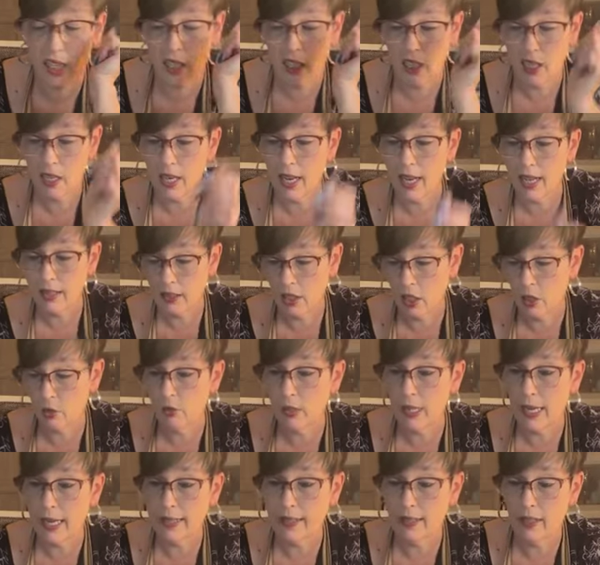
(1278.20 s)
Dana.
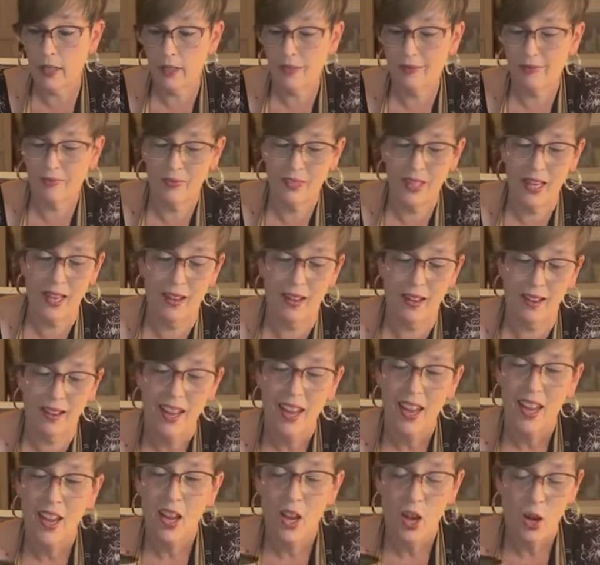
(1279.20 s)
Hello, Dana.
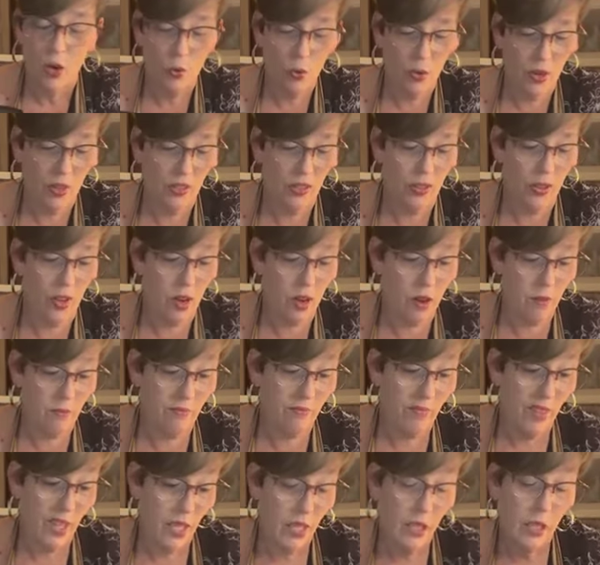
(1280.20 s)
With
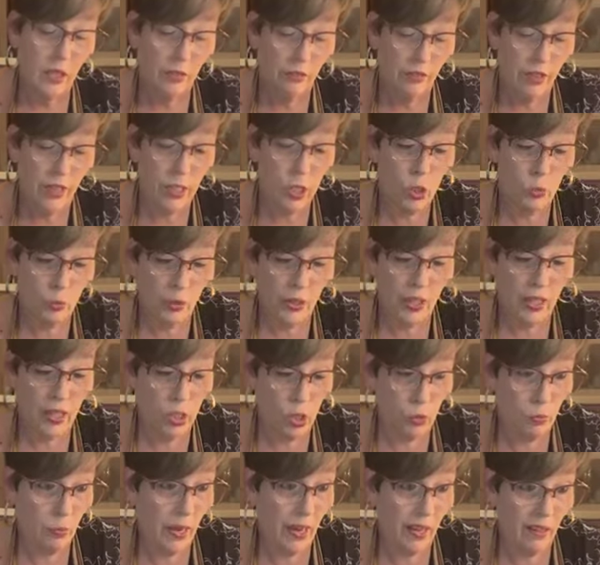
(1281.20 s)
Facebook
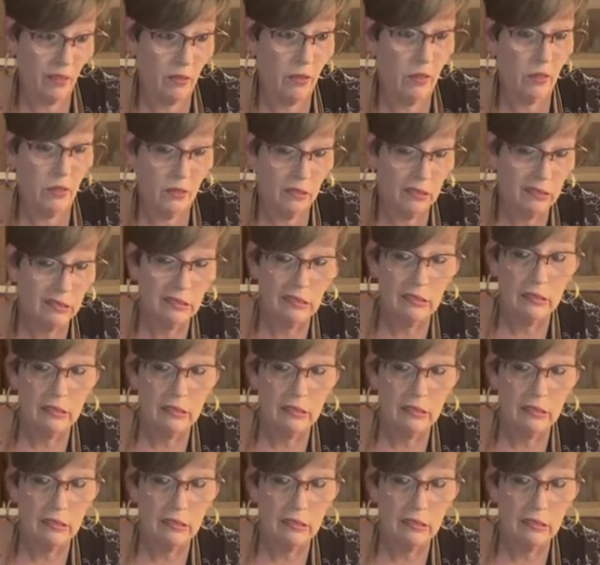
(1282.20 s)
has been,